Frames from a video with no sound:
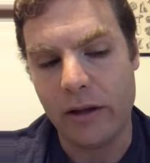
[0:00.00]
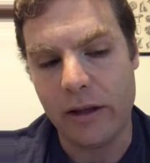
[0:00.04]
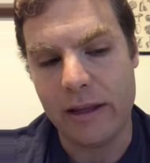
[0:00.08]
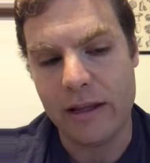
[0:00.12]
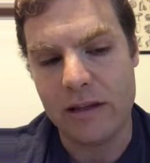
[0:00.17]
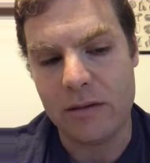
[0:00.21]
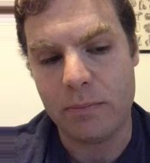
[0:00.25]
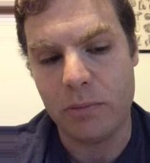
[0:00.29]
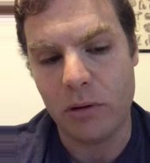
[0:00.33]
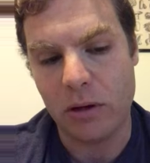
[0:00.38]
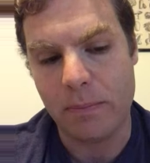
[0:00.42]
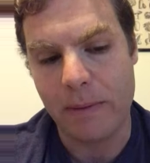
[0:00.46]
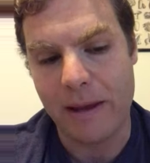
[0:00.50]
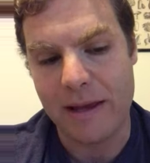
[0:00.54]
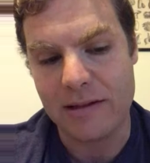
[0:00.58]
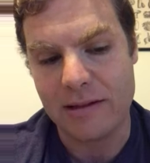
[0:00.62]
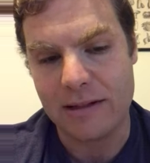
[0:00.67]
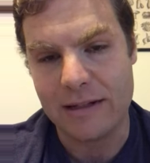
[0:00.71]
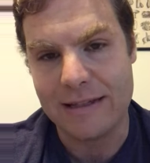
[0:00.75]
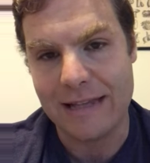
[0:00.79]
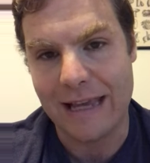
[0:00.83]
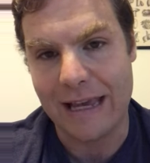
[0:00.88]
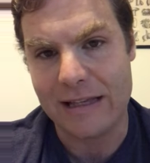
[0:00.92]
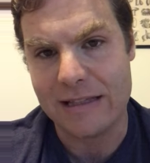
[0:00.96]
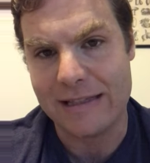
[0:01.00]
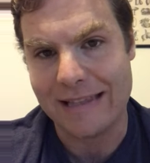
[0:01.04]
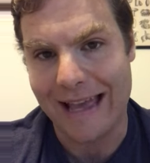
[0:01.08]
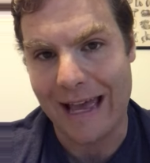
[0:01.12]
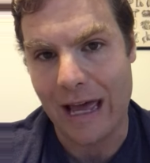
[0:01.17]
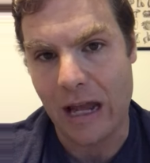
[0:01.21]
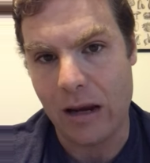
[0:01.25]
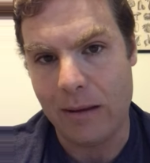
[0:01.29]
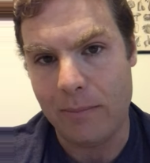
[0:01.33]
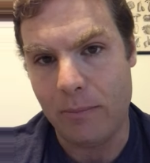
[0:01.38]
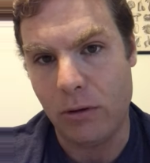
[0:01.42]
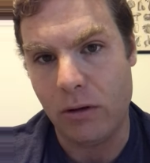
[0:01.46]
And this book basically takes
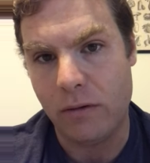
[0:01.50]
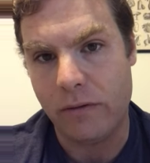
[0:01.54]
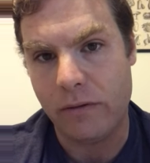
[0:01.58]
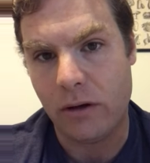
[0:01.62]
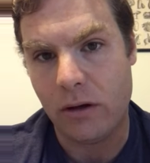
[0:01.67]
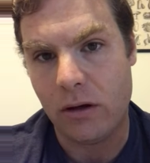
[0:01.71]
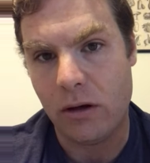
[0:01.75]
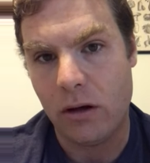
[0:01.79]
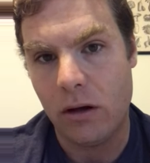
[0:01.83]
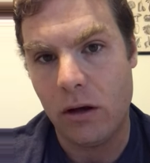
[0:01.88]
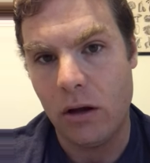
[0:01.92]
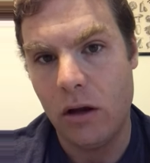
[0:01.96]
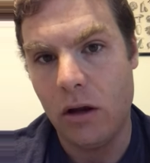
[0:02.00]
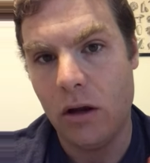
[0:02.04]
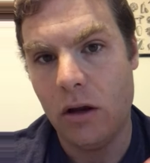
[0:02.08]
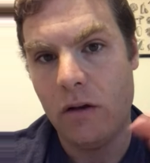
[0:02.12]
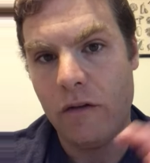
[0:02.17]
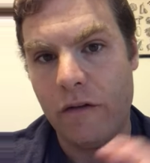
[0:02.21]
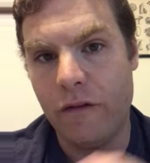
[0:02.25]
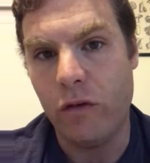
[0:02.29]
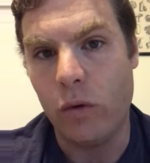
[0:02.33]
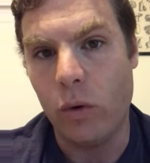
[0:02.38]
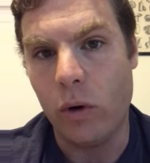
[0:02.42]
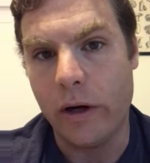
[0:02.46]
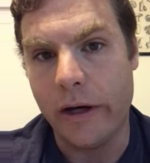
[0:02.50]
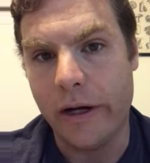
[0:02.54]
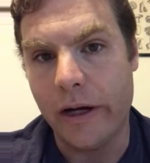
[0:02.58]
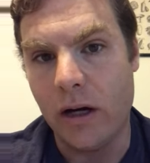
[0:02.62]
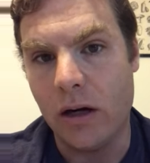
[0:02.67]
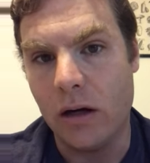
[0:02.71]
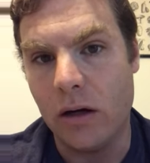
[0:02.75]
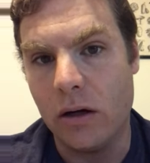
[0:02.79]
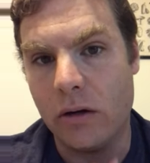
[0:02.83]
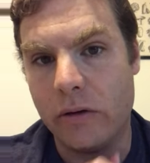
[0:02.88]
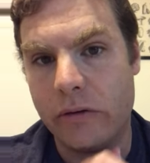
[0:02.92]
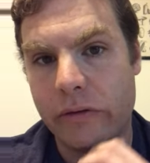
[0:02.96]
that and moves it 4
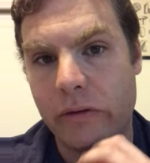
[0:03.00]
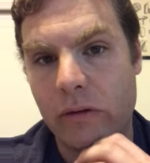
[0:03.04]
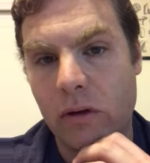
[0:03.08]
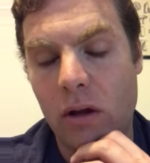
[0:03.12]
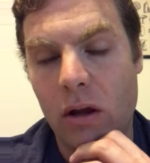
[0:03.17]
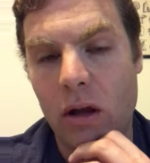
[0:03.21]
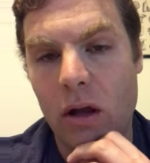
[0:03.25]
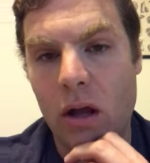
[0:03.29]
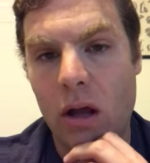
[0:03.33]
years